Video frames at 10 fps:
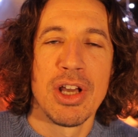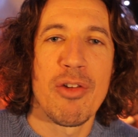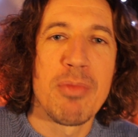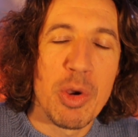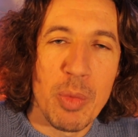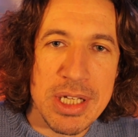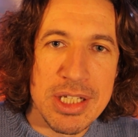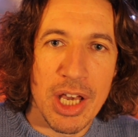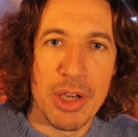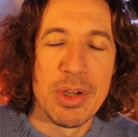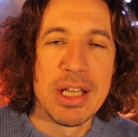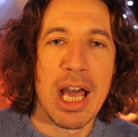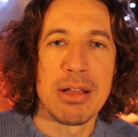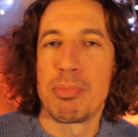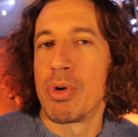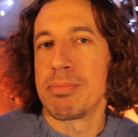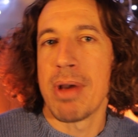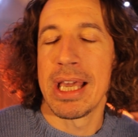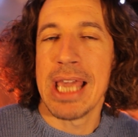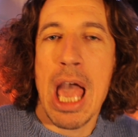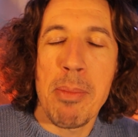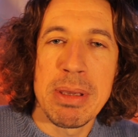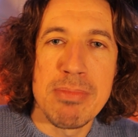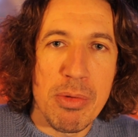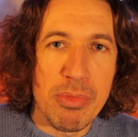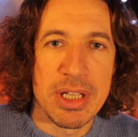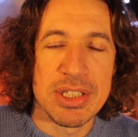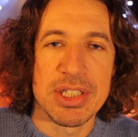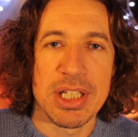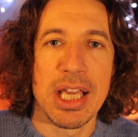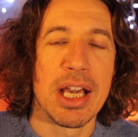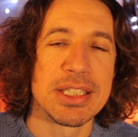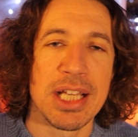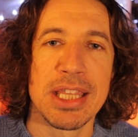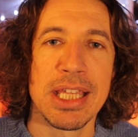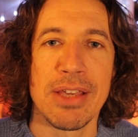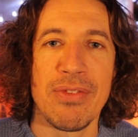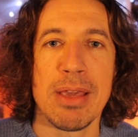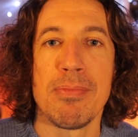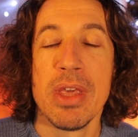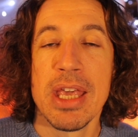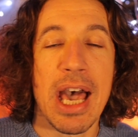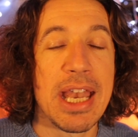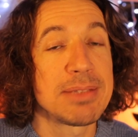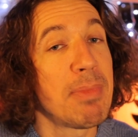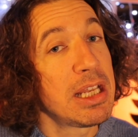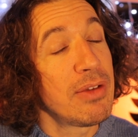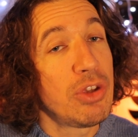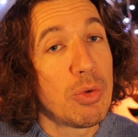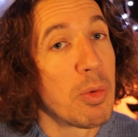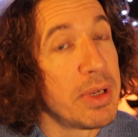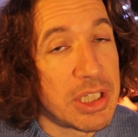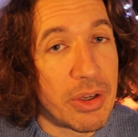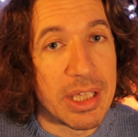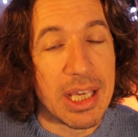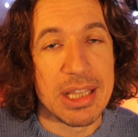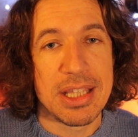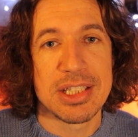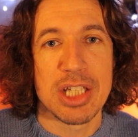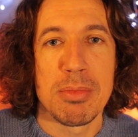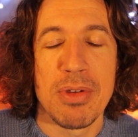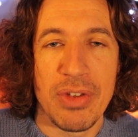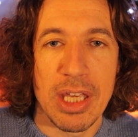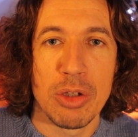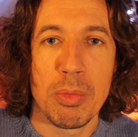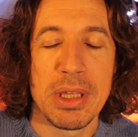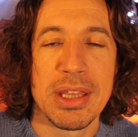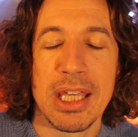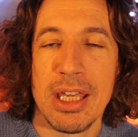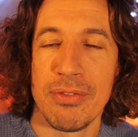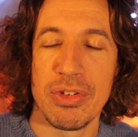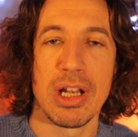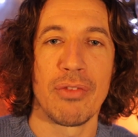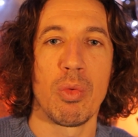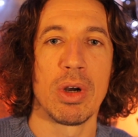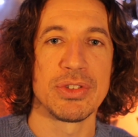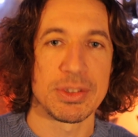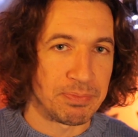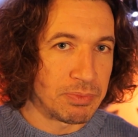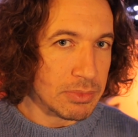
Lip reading: of my window and bring back happy memories as I think of him. And as many of you will be doing at this time of year, you'll be thinking of your loved ones.